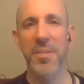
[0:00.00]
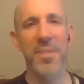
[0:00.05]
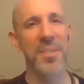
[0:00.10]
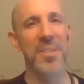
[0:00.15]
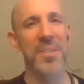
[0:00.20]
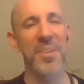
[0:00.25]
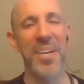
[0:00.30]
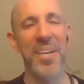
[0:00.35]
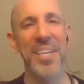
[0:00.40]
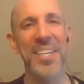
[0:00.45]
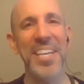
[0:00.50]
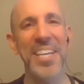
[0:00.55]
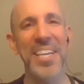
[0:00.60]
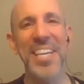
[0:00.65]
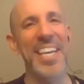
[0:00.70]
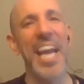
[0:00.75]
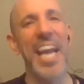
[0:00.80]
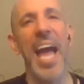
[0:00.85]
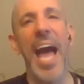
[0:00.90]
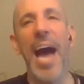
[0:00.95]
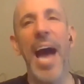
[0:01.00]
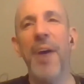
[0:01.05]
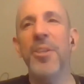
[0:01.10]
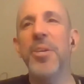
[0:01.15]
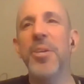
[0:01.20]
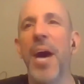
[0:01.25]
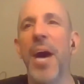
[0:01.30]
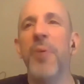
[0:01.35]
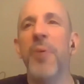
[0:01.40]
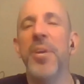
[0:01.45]
right? Like,
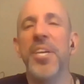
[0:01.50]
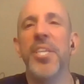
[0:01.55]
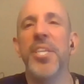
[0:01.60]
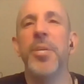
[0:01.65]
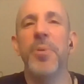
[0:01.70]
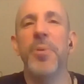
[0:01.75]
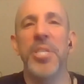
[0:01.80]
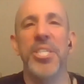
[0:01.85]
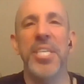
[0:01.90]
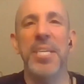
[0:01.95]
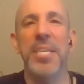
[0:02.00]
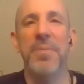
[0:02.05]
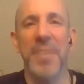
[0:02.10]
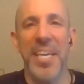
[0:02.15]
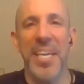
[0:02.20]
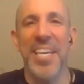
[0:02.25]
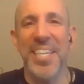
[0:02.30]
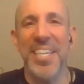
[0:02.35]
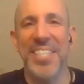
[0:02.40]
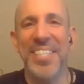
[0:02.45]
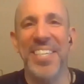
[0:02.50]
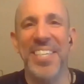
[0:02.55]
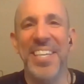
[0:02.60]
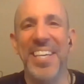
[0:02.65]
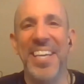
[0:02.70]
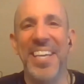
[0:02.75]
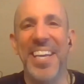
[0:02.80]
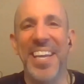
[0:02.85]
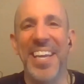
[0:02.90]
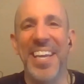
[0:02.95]
how can you achieve it
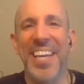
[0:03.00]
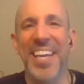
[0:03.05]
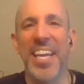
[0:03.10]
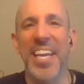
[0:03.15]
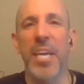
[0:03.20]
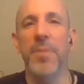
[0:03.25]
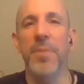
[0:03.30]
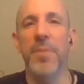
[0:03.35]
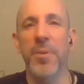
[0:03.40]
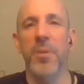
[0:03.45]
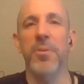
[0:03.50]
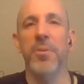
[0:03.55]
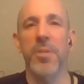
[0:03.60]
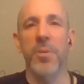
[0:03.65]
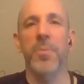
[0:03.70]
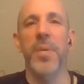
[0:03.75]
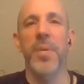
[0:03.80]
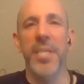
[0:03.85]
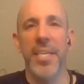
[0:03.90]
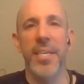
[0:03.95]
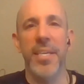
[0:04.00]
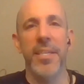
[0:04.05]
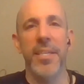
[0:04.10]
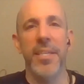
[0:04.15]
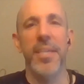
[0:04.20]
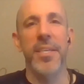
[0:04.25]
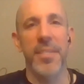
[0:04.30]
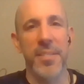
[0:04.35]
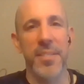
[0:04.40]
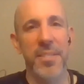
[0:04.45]
if you don't know what it
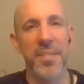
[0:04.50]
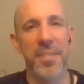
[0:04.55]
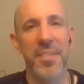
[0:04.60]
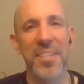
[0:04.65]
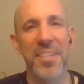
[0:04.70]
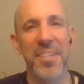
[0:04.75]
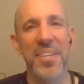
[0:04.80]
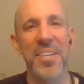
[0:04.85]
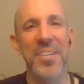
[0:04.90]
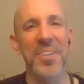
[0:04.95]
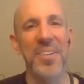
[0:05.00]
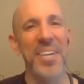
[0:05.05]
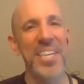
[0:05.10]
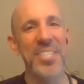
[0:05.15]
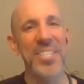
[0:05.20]
is, right?